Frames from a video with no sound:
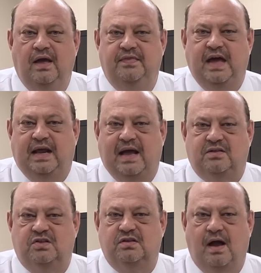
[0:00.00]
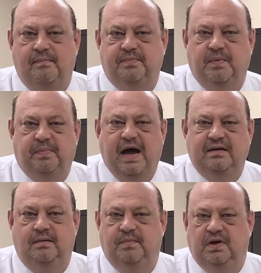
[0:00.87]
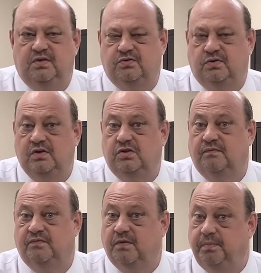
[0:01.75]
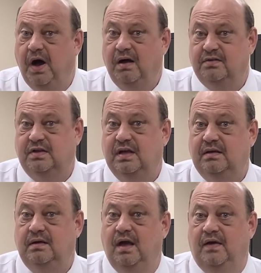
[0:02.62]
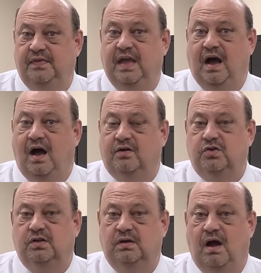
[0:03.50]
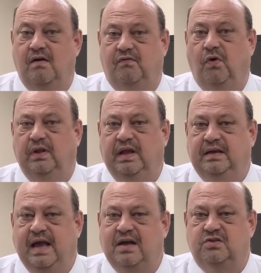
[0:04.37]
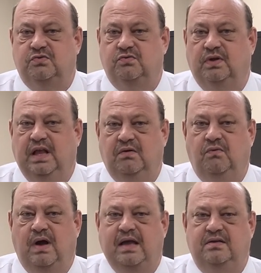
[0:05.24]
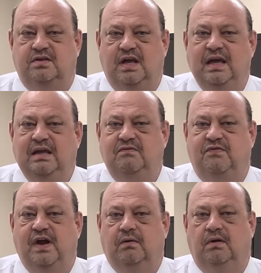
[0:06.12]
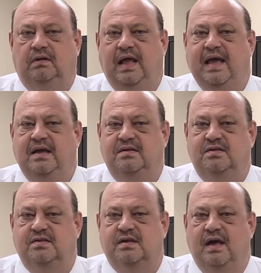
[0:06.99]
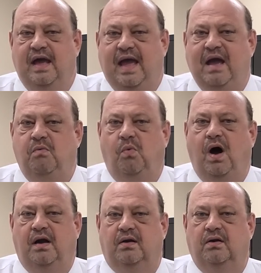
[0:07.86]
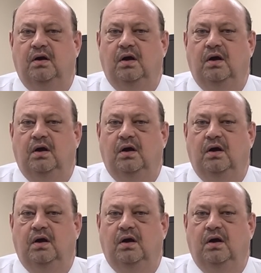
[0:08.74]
that had stopped the Biden administration from pausing the auction of oil and gas drilling rights in federal lands and water.